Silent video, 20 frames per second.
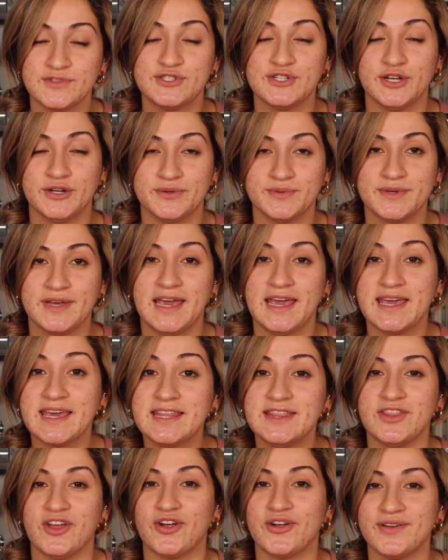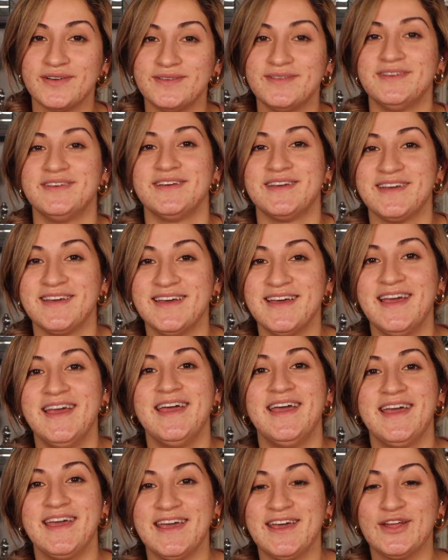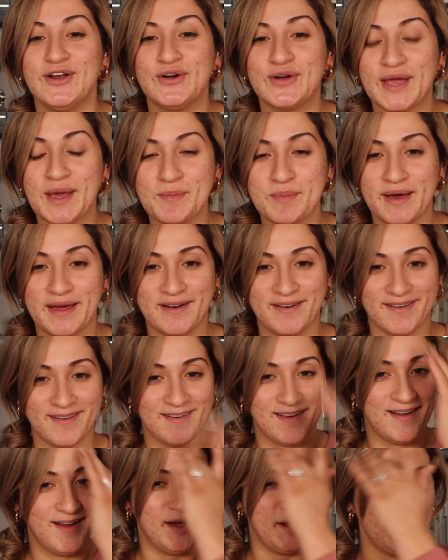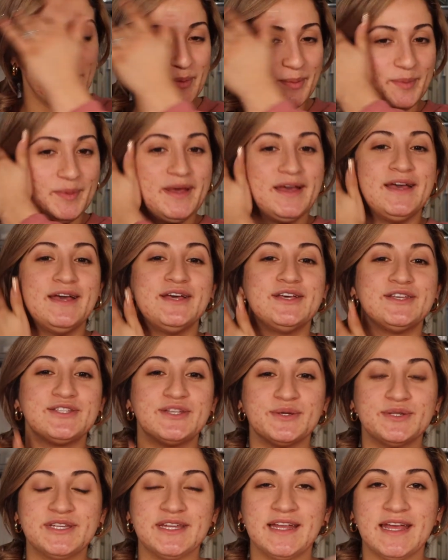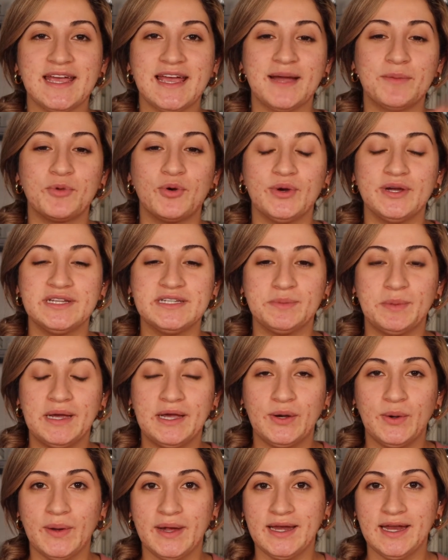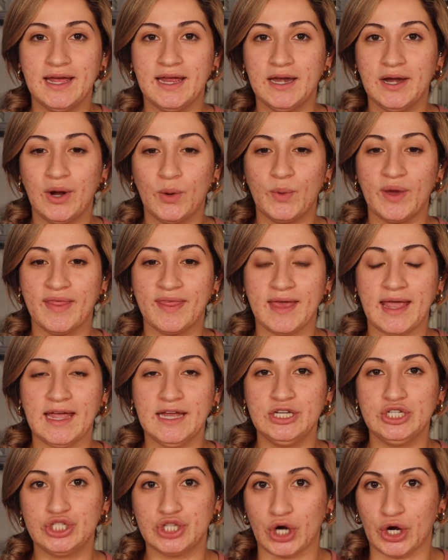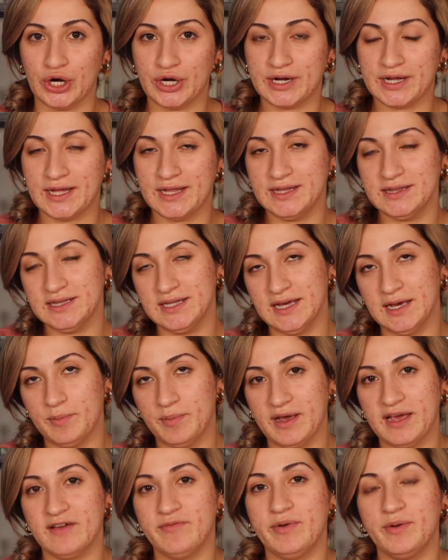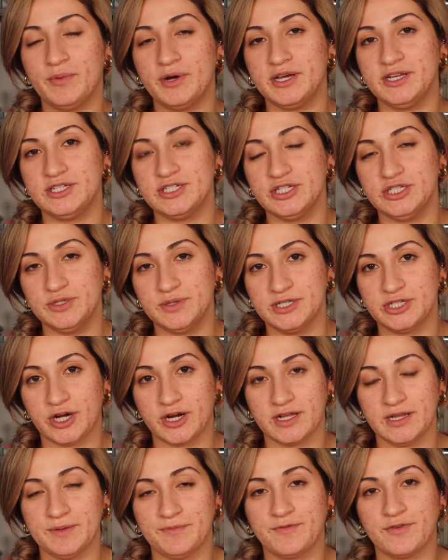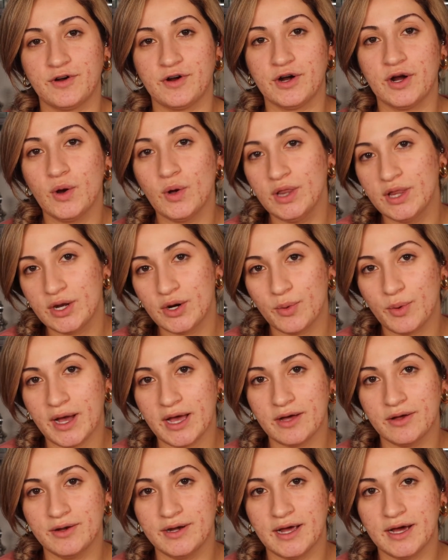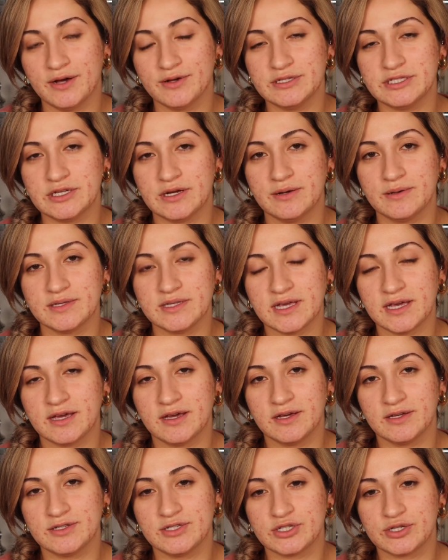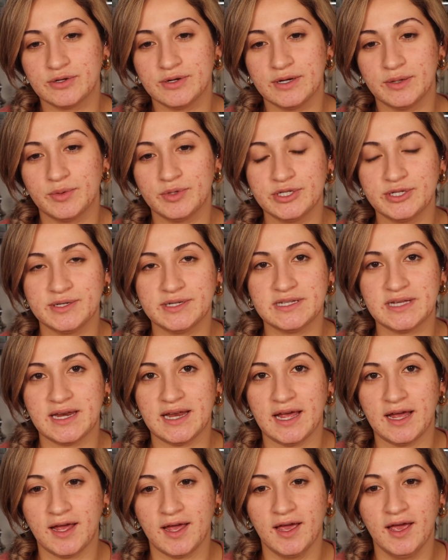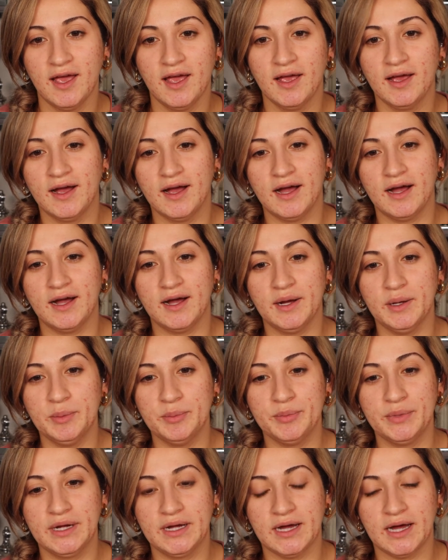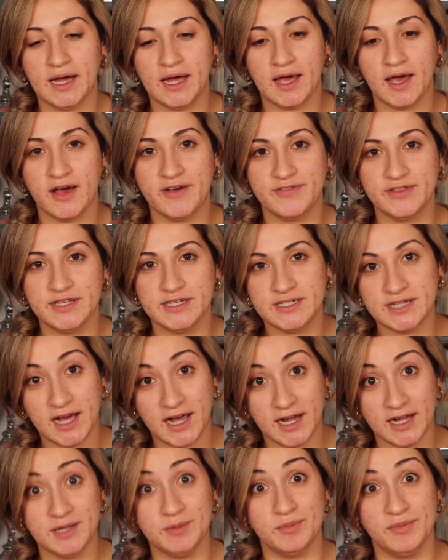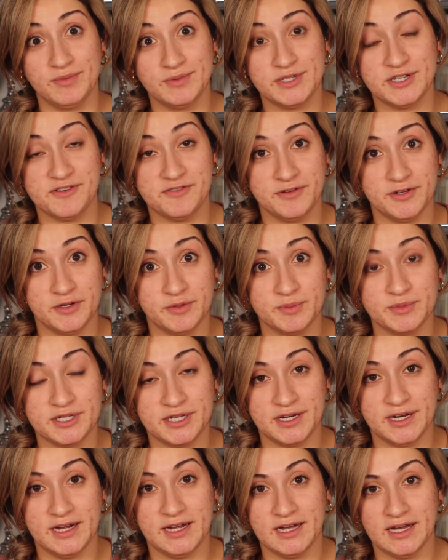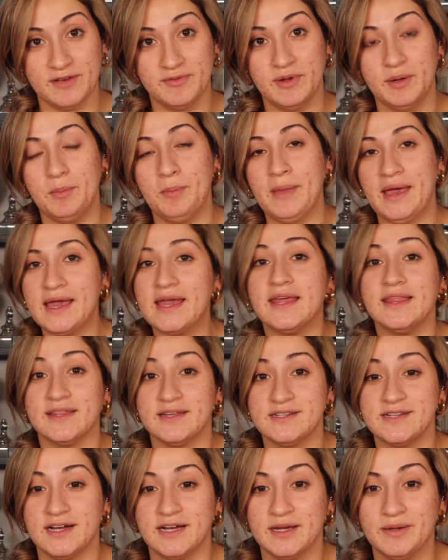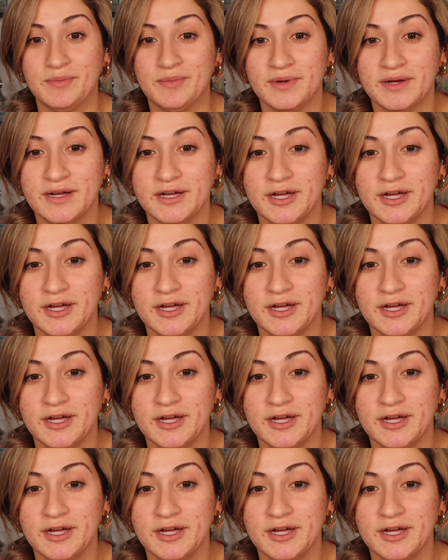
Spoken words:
So hang in there. It'll get better. So today I'm going to be going in with a dark lip. I have been wanting to do a dark lip for a little while now, so I was like, screw it, we'll do it today. I have the time to film today. I've been making the time.